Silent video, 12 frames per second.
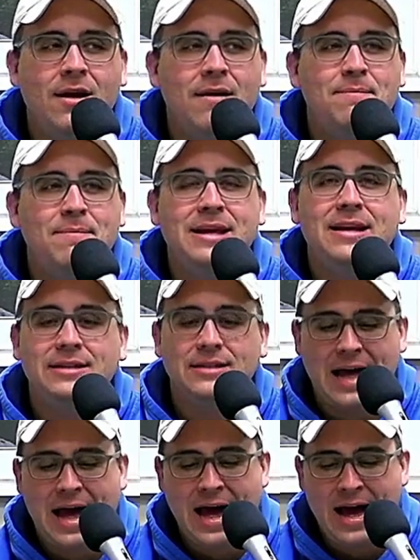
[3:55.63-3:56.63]
Be
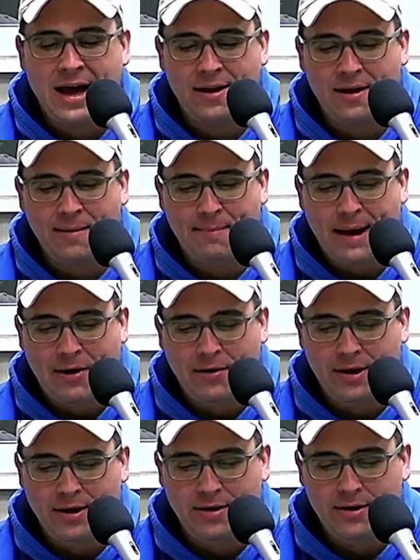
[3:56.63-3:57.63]
glad about
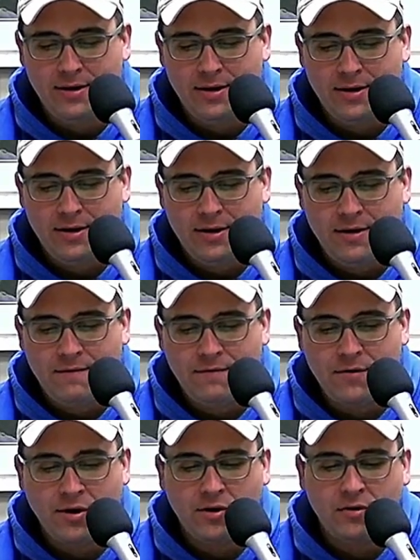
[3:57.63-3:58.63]
it.
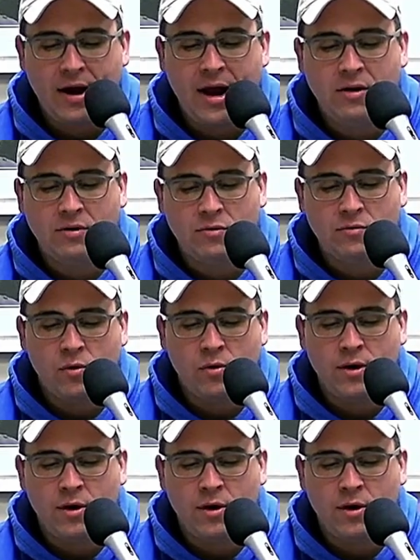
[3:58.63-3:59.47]
For a great reward